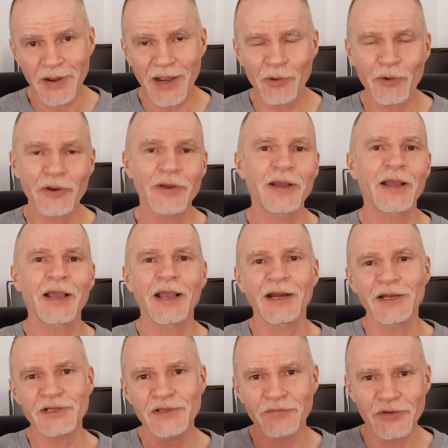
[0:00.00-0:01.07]
power,
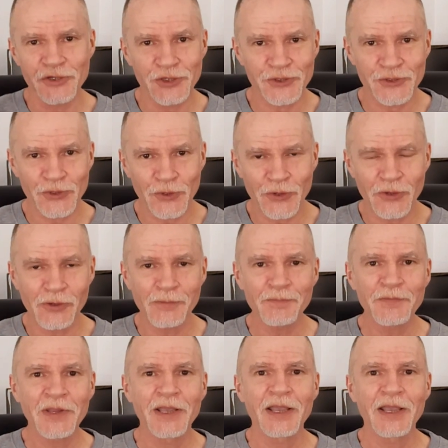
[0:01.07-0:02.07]
and it's a vicious circle,